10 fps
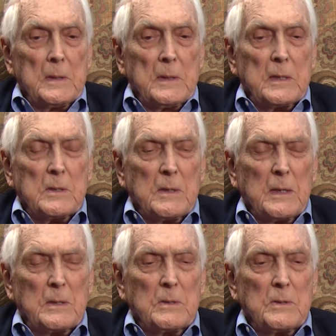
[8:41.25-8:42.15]
That,
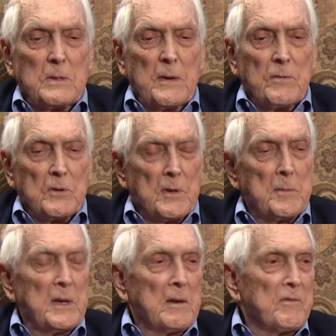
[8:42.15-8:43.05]
that's different than
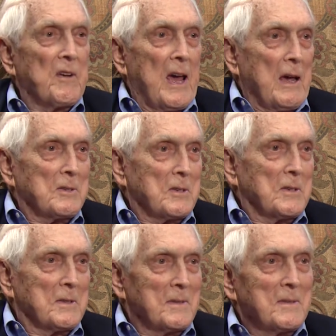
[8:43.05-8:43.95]
being fast
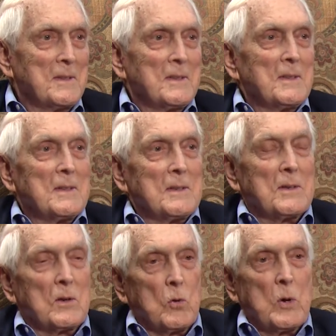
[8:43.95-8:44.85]

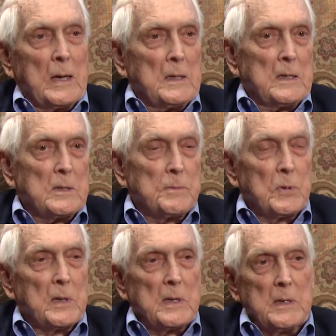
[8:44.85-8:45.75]
quickness.
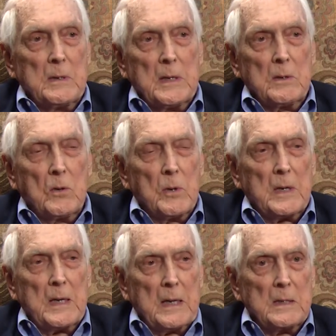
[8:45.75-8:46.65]
Boy, he had quick
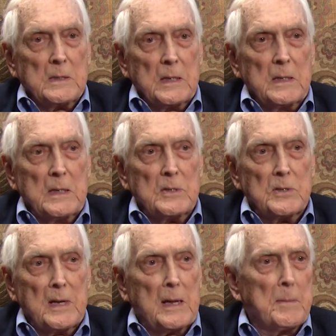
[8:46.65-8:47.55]
hands, and he
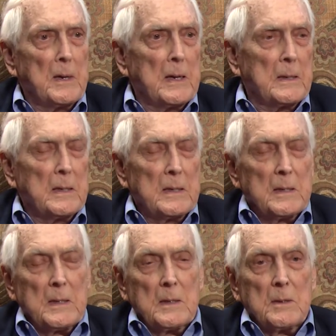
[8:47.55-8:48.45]
snabbed that
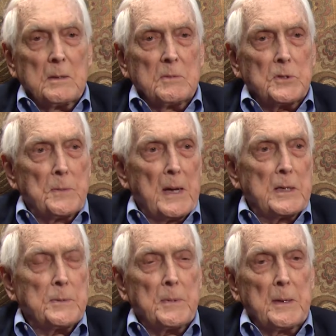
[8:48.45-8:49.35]

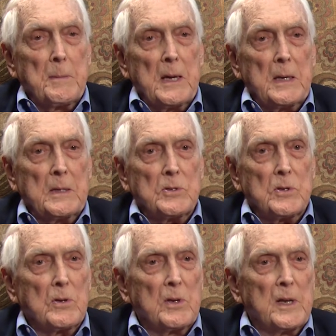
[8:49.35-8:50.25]
smash by Mays,
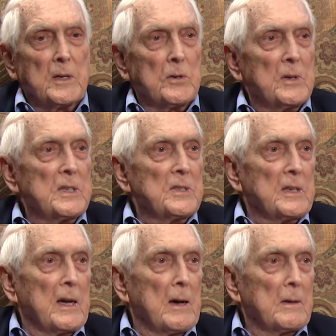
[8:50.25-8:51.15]
turned it into an
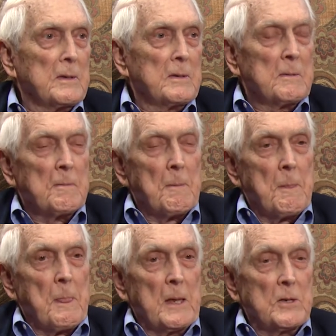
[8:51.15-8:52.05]
easy out.
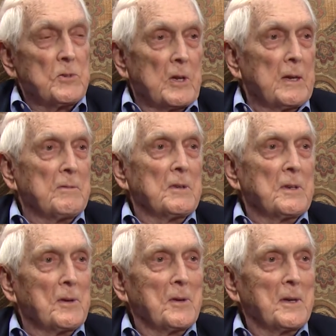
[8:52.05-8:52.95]
He saved the
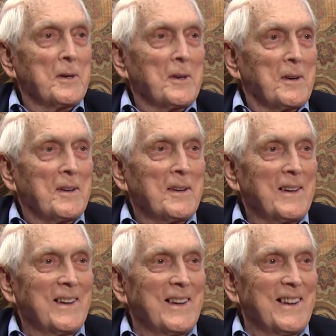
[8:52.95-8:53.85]
no hitter.
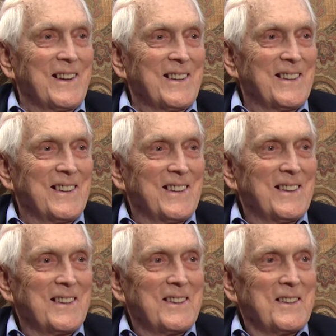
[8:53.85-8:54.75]
And one of the
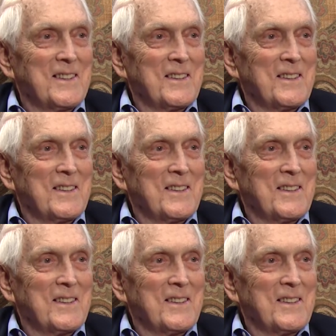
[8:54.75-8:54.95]
books you